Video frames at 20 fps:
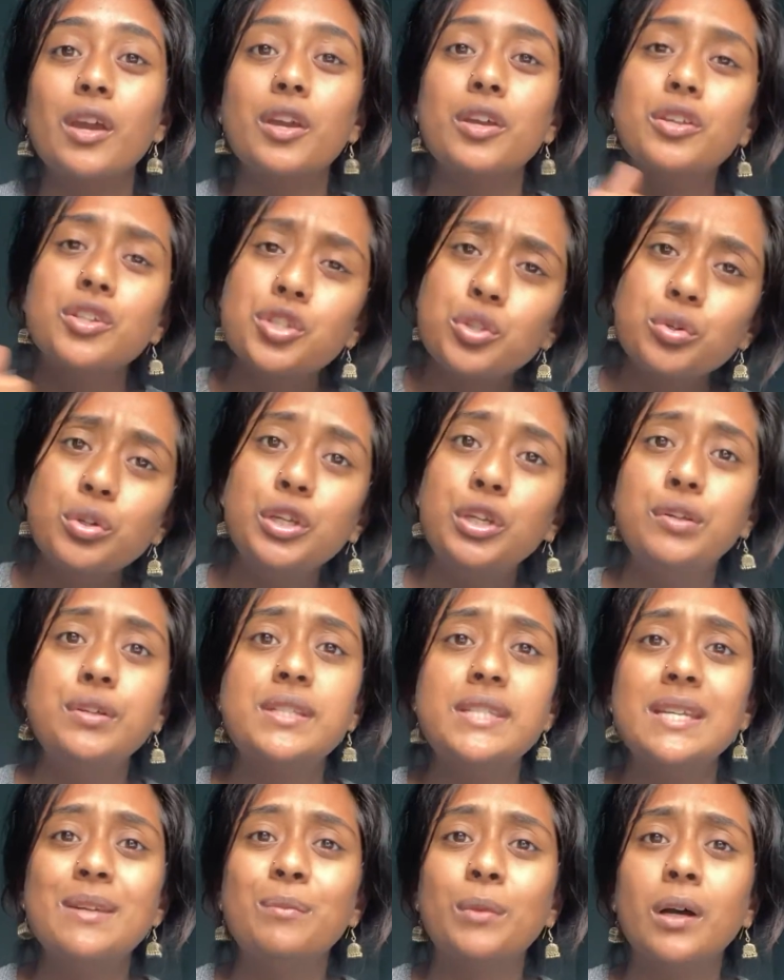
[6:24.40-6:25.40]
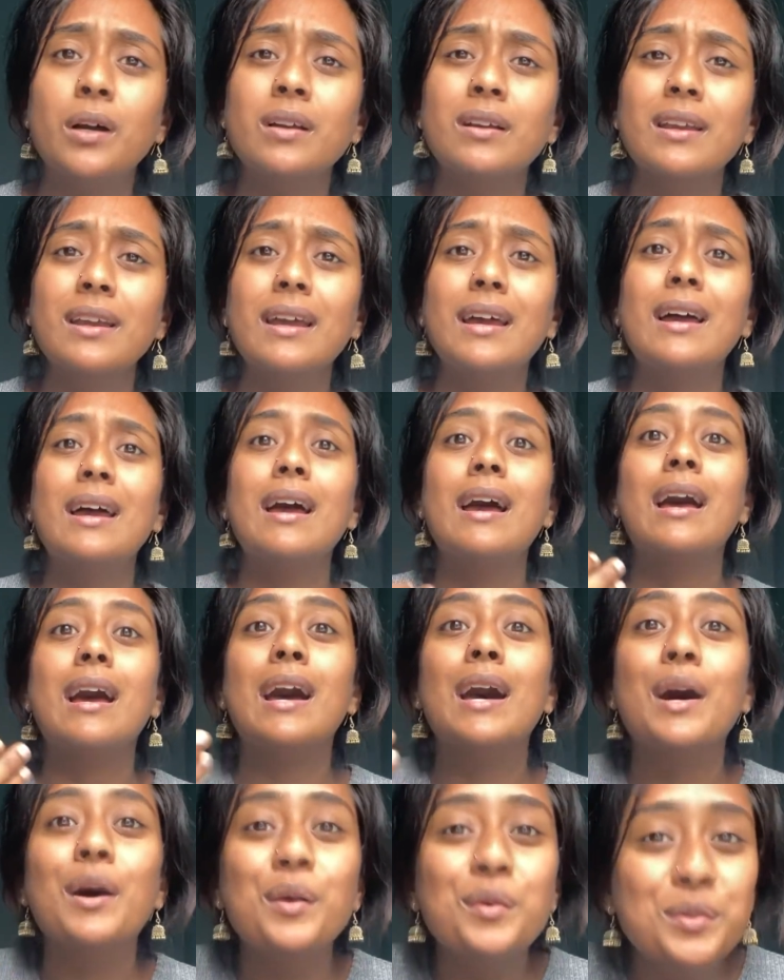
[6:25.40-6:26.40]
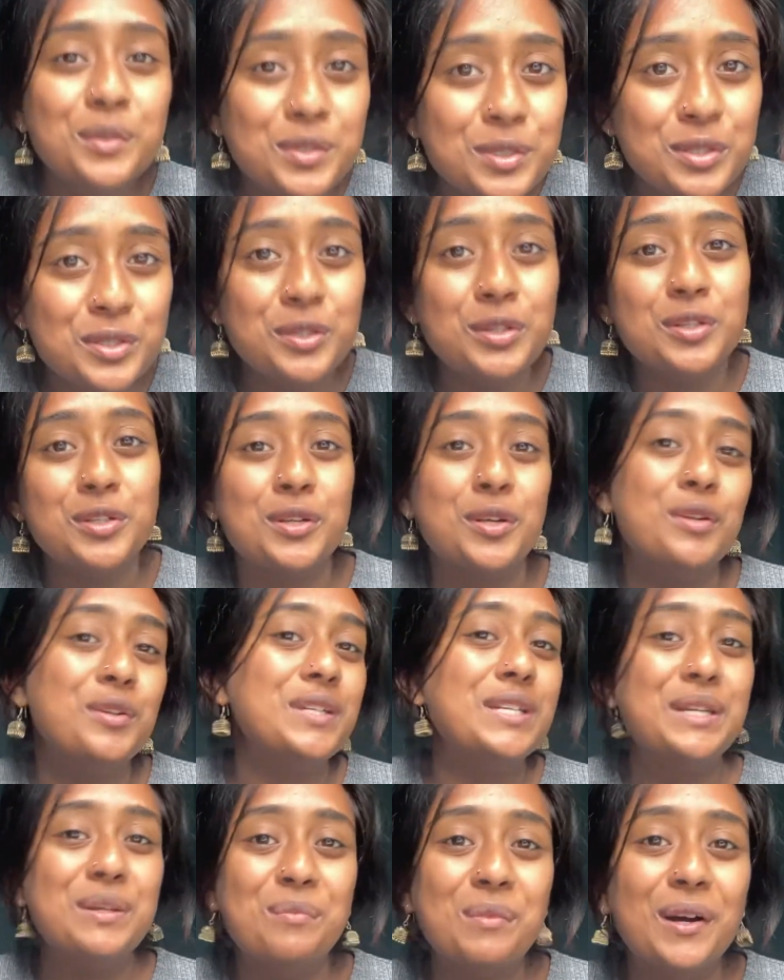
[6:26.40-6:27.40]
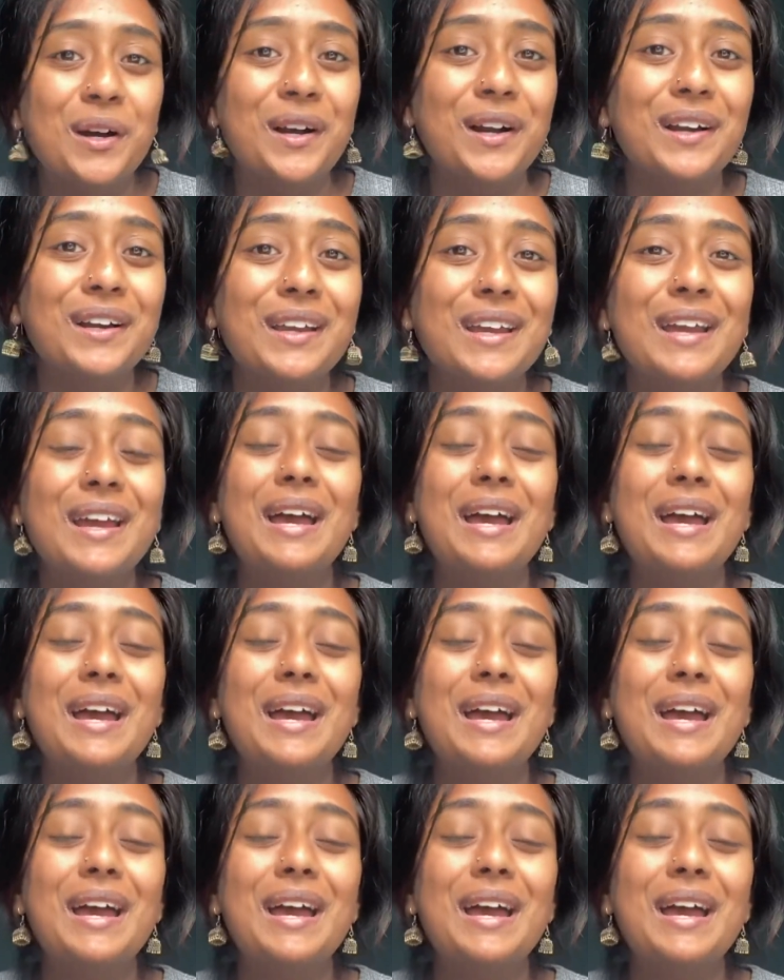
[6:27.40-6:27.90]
Sure, you use teamwork. How did you show teamwork?